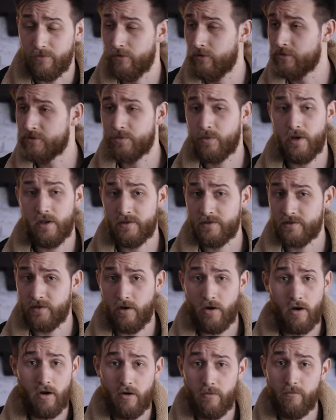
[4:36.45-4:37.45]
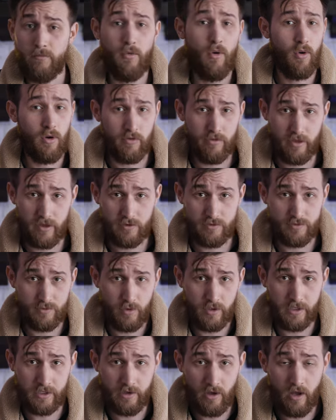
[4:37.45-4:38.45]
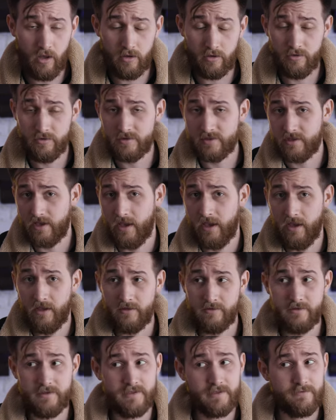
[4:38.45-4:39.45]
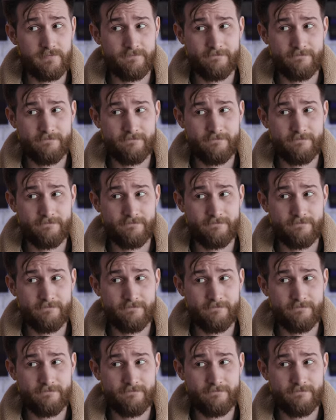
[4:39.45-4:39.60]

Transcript: Those ones are more than $20 and